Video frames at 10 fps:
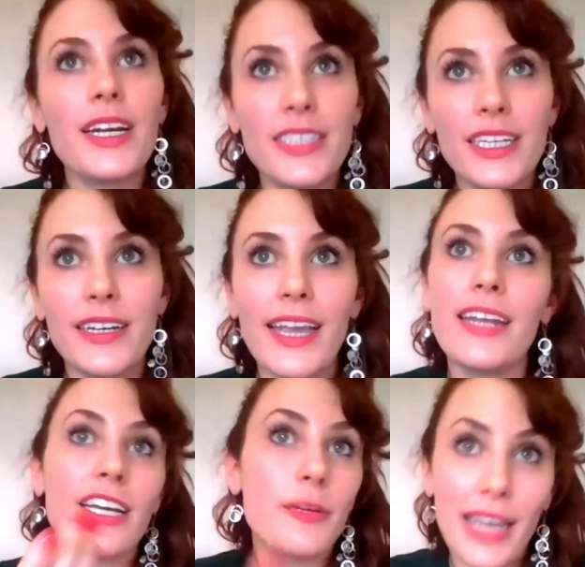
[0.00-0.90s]
a DNA
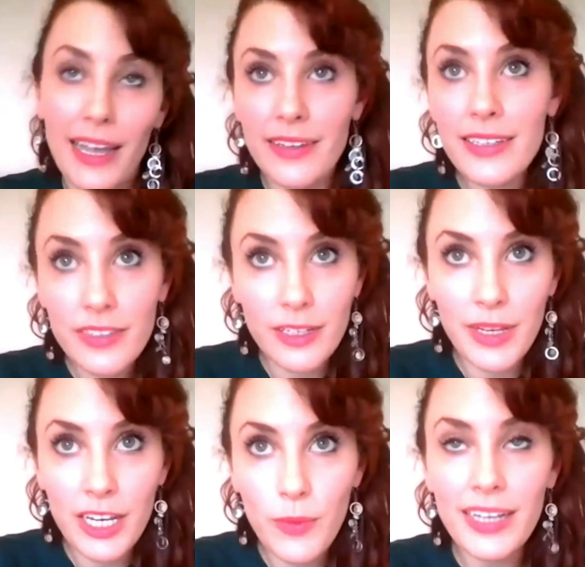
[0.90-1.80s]
and it could be headless in
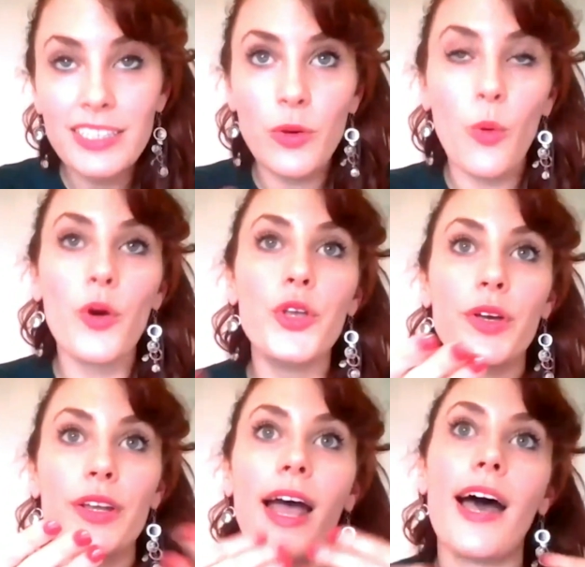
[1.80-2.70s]
many ways, or you
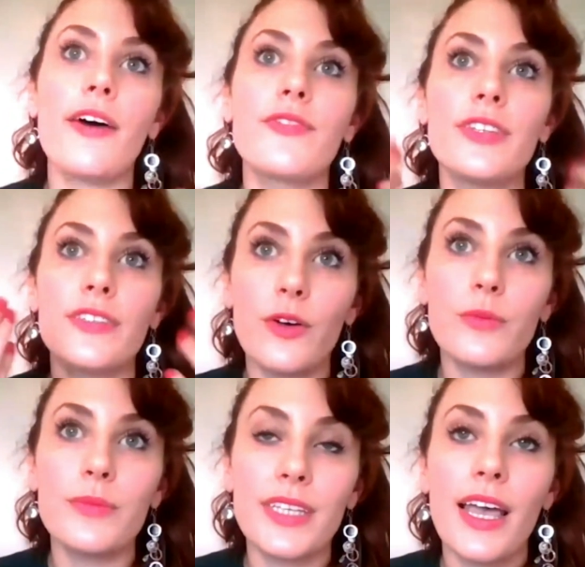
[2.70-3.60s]
could have the
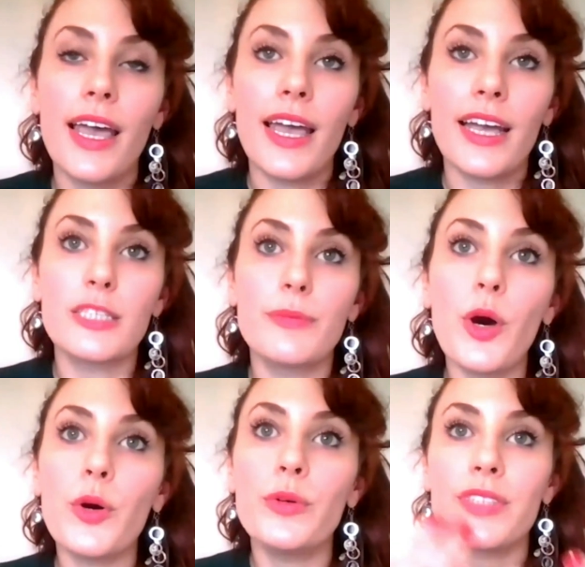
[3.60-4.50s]
zones
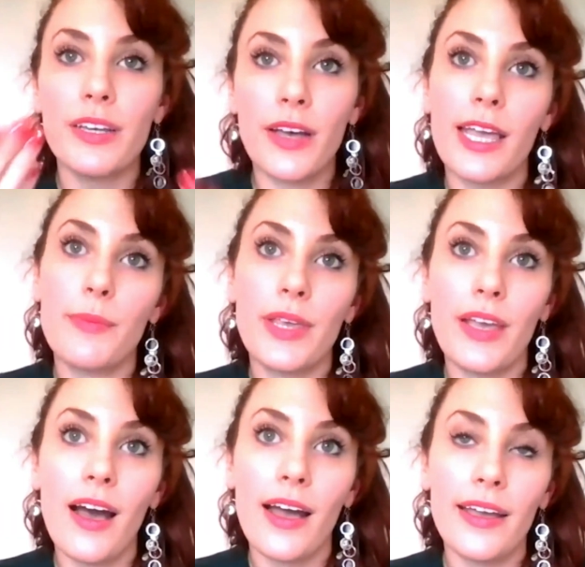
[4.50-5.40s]
expose an
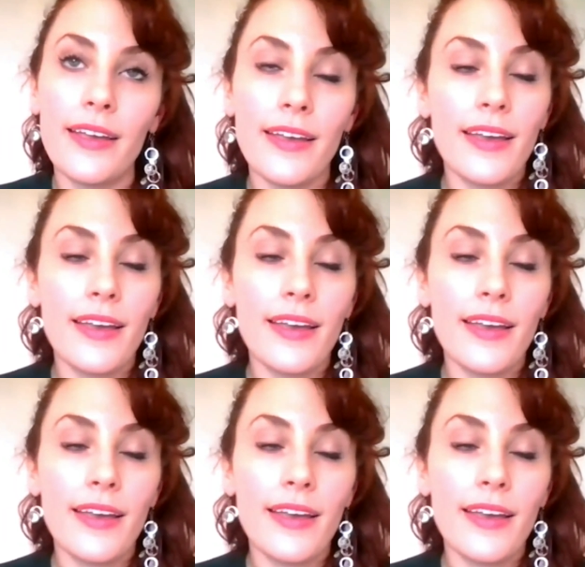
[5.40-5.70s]
API